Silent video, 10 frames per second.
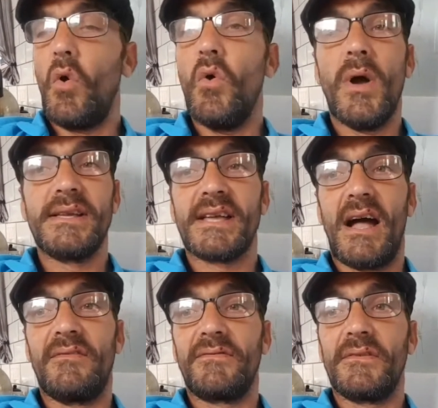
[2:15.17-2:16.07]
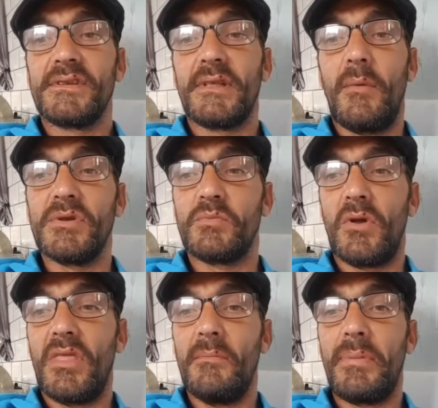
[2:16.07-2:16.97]
Always have. It was
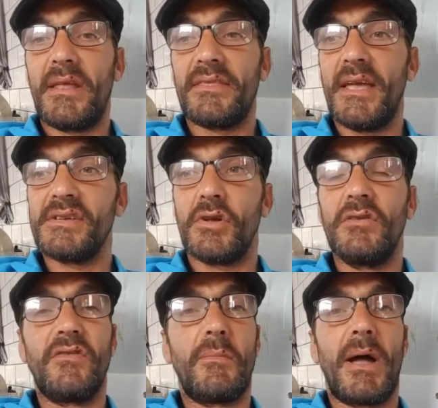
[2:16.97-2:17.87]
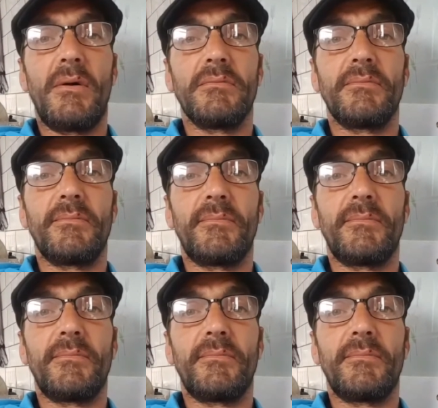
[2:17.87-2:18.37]
one of the big things I love about